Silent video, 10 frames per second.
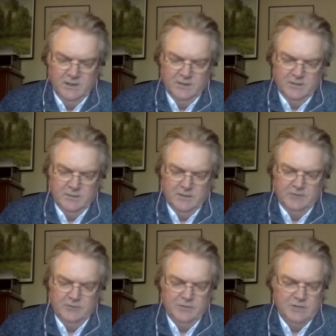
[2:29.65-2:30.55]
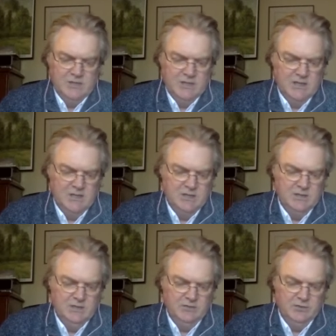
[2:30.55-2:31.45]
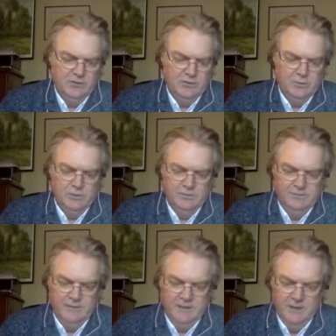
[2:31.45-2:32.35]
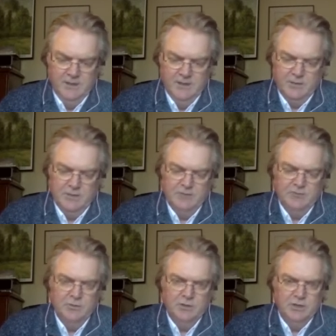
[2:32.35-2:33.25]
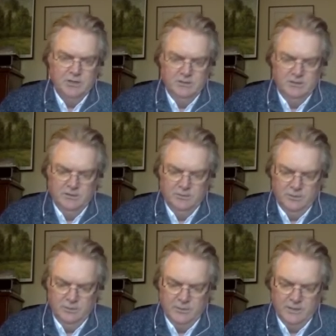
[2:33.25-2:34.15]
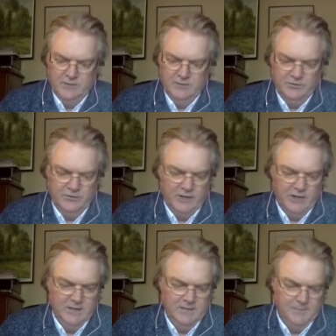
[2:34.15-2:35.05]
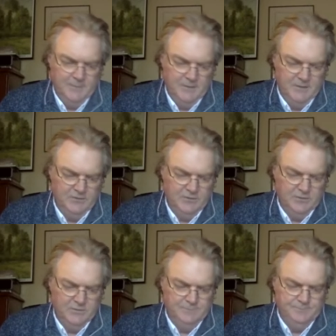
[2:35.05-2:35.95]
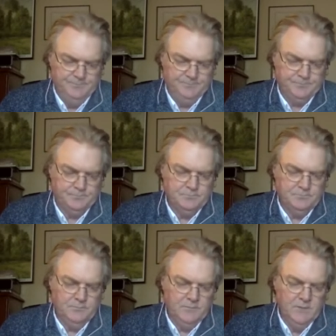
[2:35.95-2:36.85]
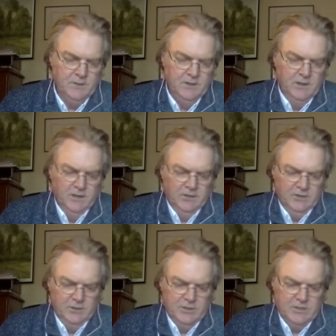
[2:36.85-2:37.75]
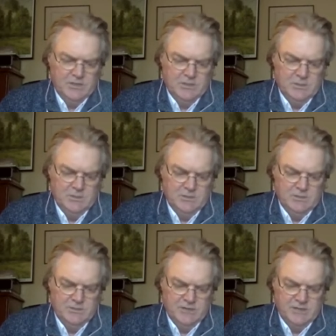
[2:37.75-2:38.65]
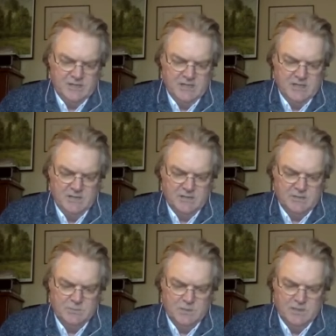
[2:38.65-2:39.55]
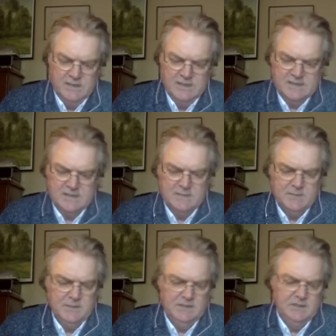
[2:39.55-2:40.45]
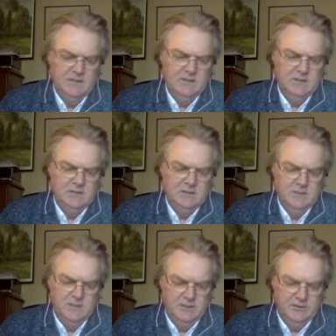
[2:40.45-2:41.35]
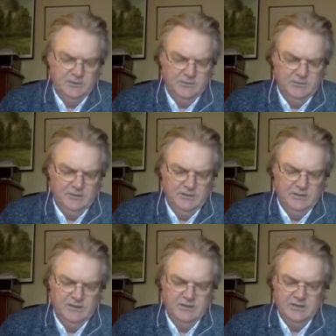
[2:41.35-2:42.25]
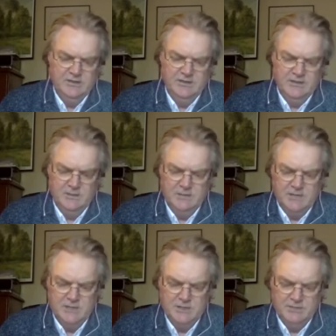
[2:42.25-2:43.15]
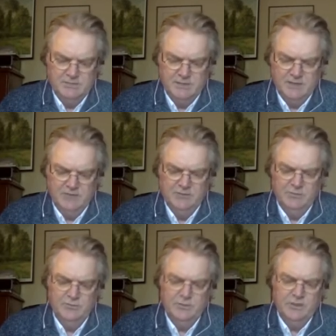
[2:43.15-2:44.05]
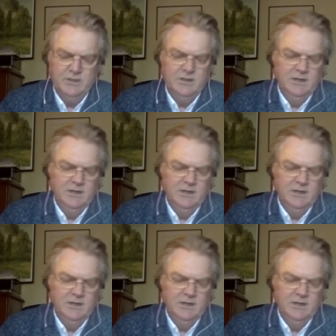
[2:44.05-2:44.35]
the rights to education and social welfare, the right to work, and the right to strike, and so on. So the question I want to address here is why the Assembly did not commit itself to the detailed Declaration of Rights that was written